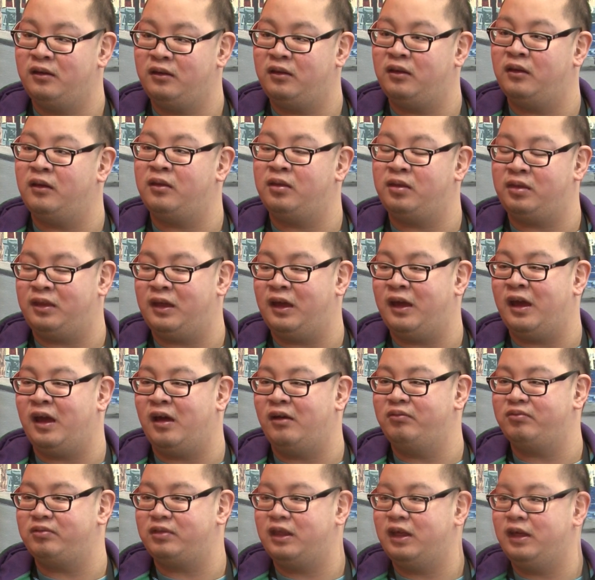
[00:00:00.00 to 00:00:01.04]
to stay
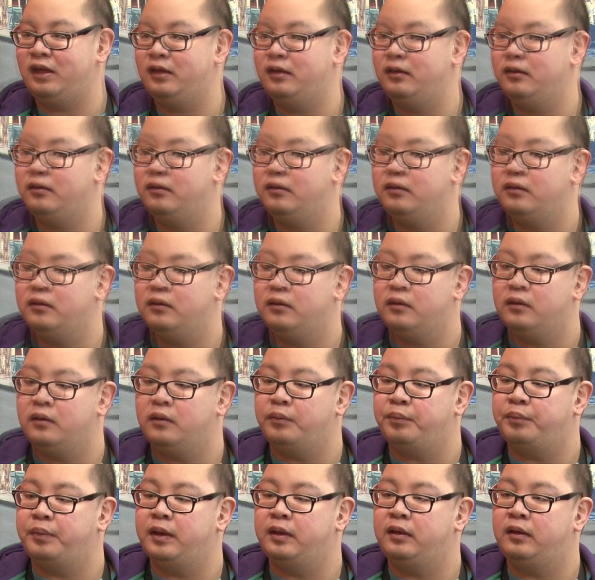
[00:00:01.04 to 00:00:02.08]
healthy?
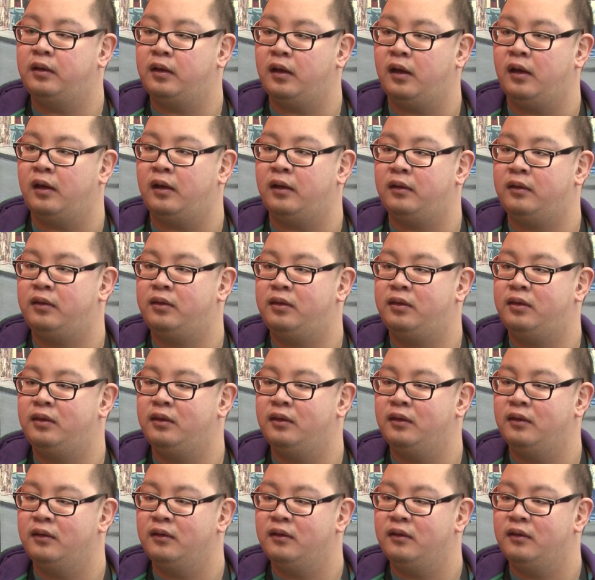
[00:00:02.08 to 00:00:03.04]
Because